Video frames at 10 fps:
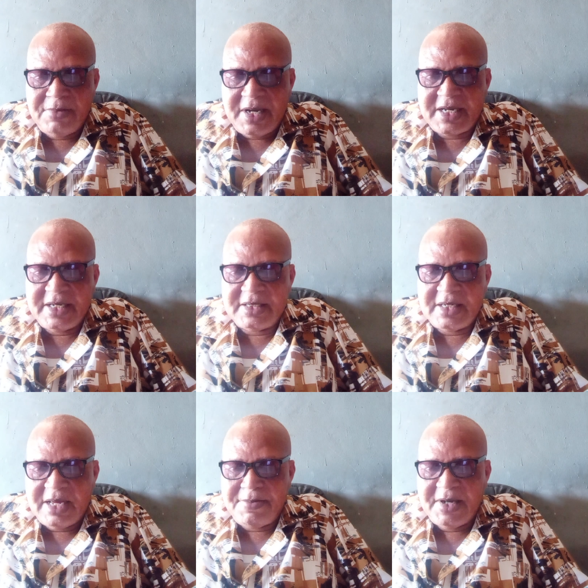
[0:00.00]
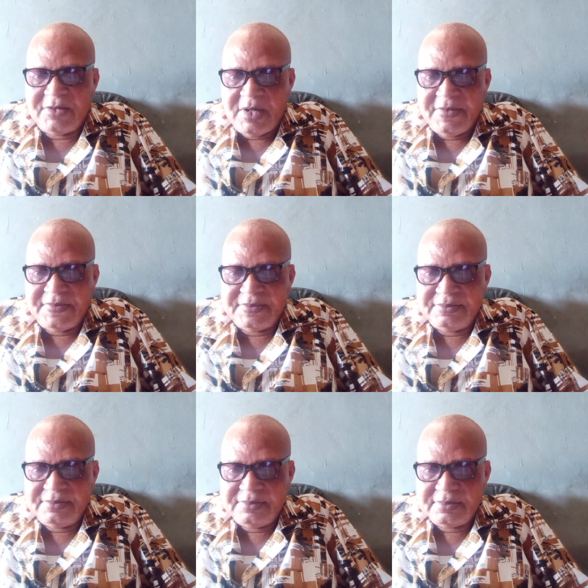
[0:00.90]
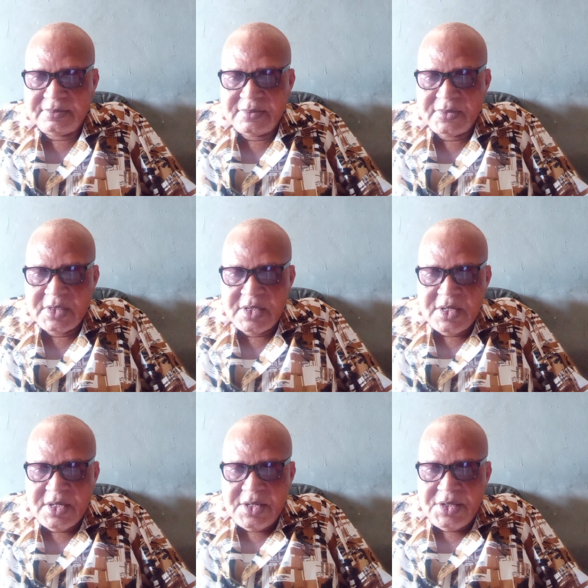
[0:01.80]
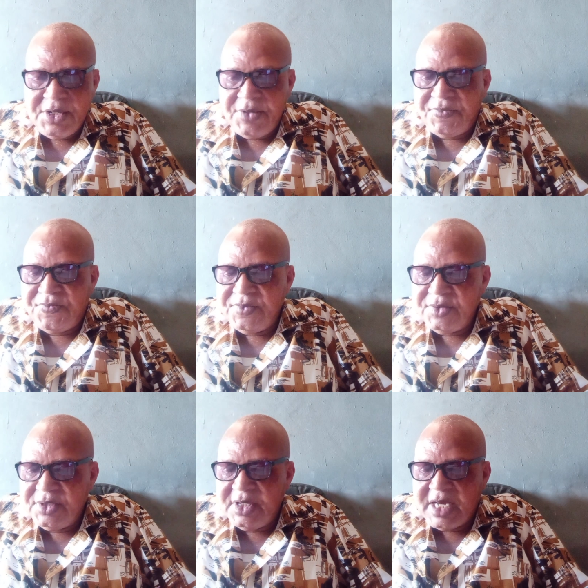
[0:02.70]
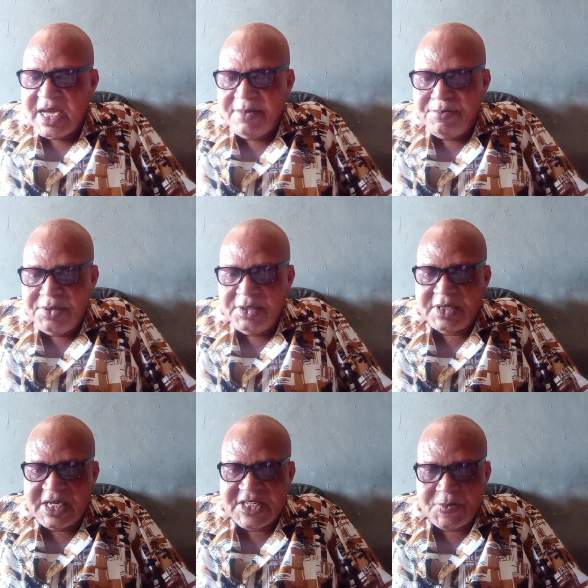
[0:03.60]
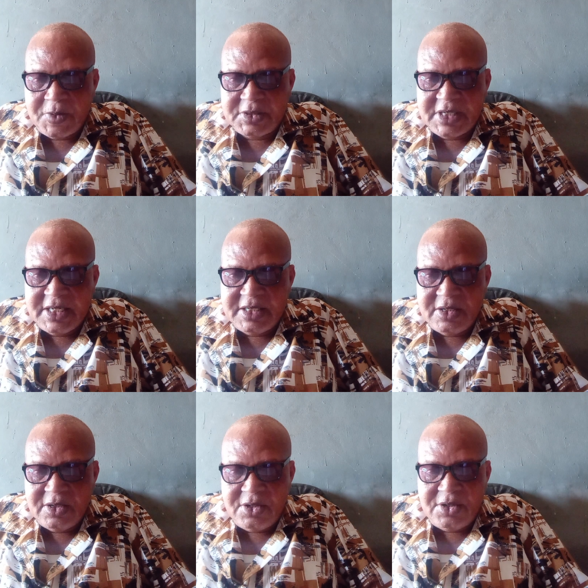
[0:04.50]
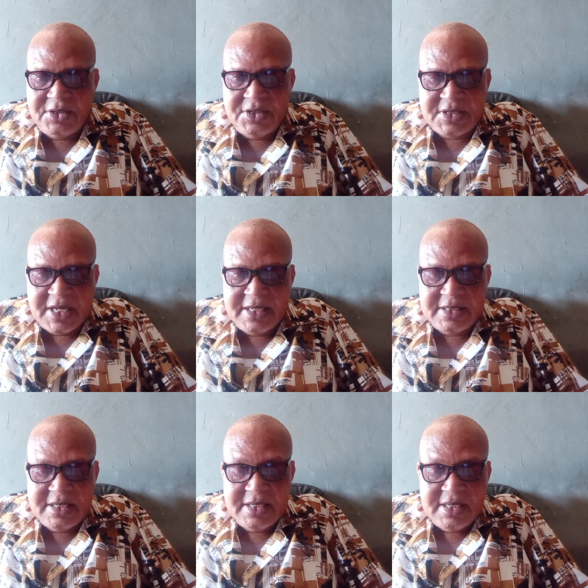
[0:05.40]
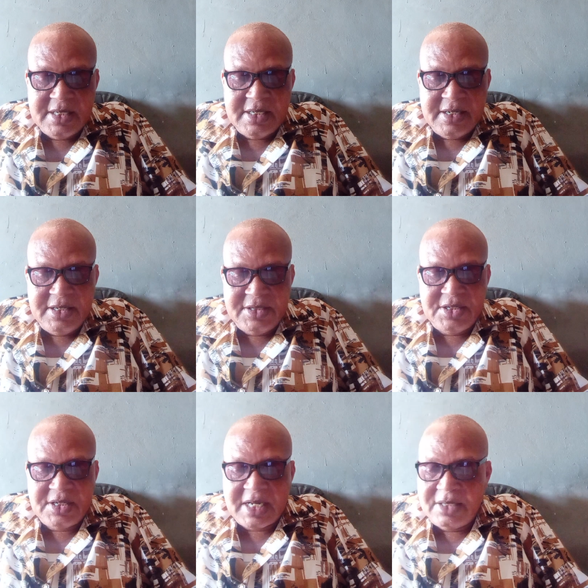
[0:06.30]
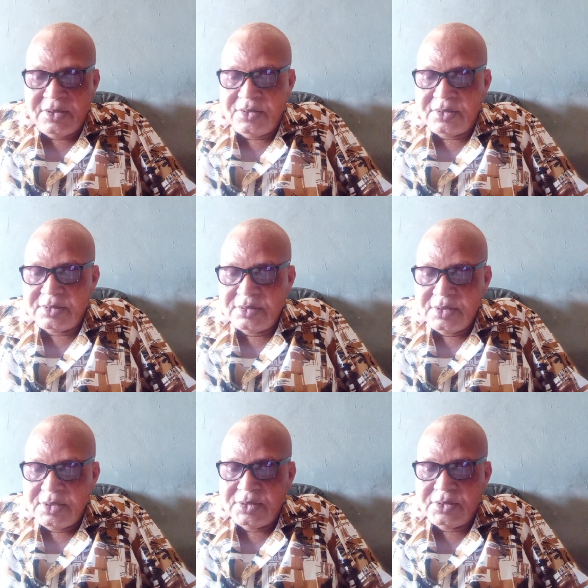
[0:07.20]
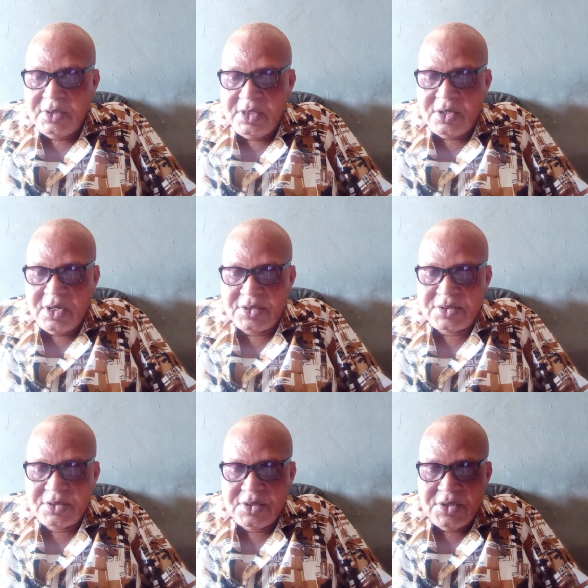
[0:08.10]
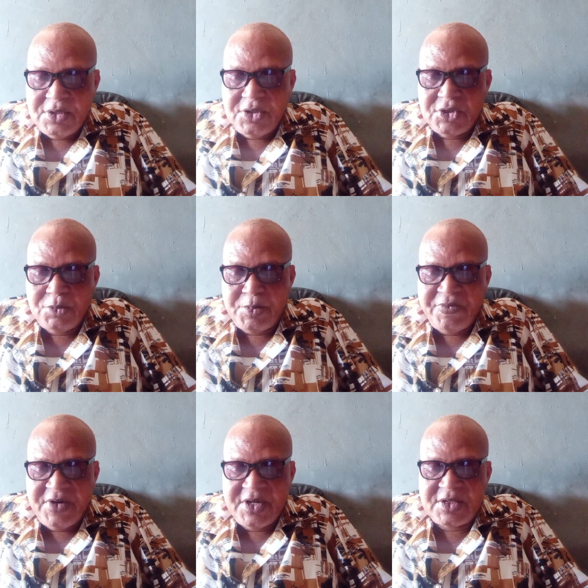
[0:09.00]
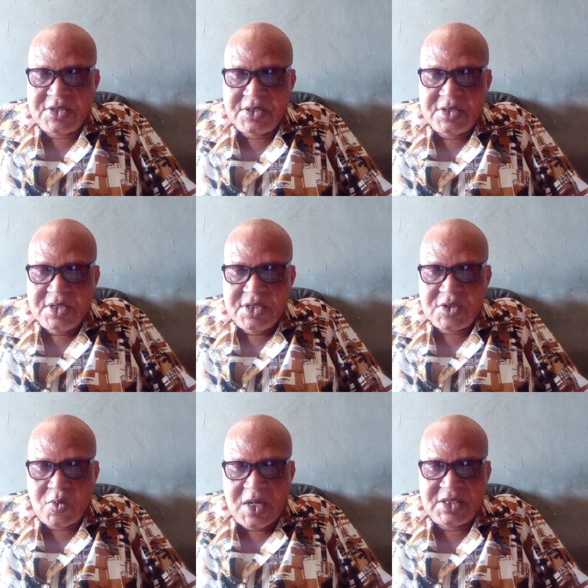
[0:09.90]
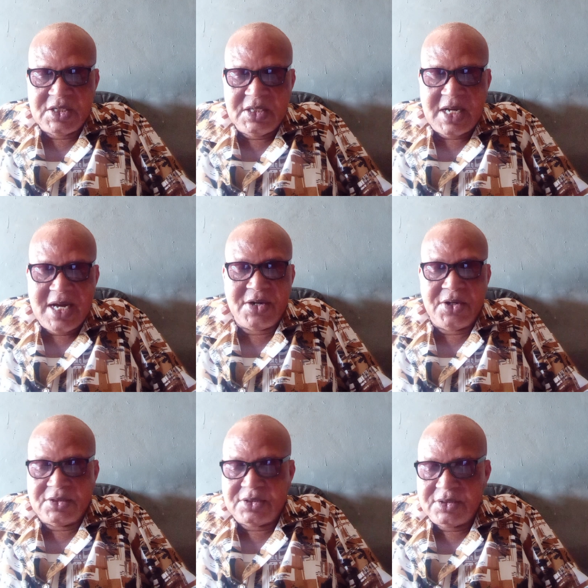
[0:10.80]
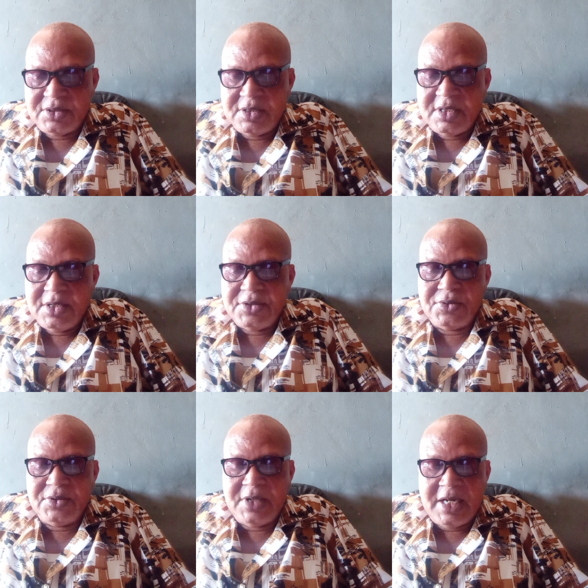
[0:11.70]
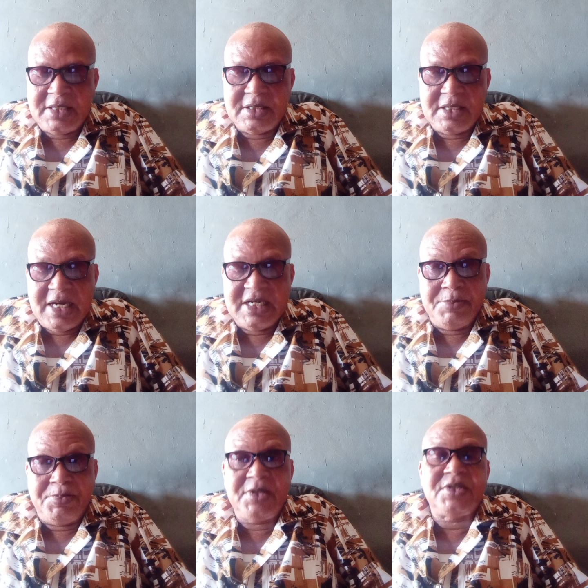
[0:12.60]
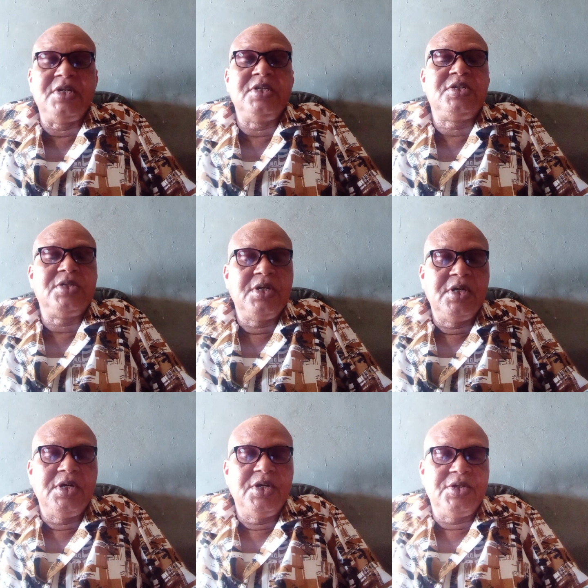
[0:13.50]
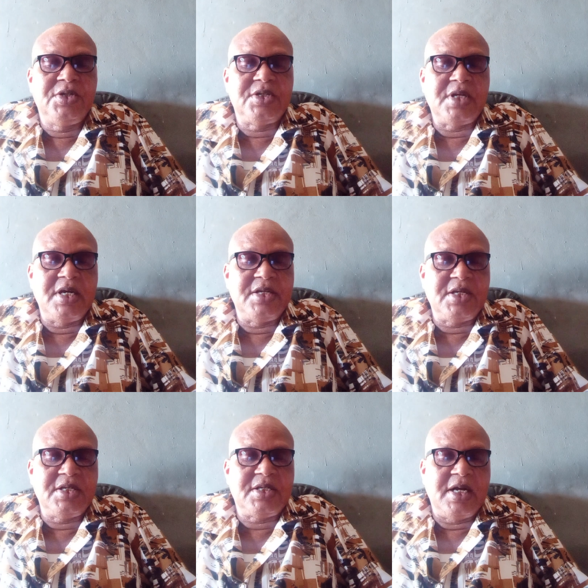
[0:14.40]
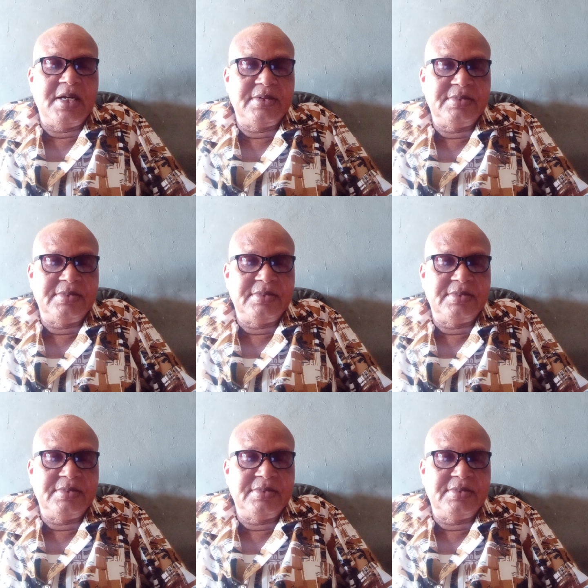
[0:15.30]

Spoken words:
market like my 12. If they are being transported long distance, e.g. Kano to Lagos, to prevent squashing and rot. So that at the peak stage, it is essential,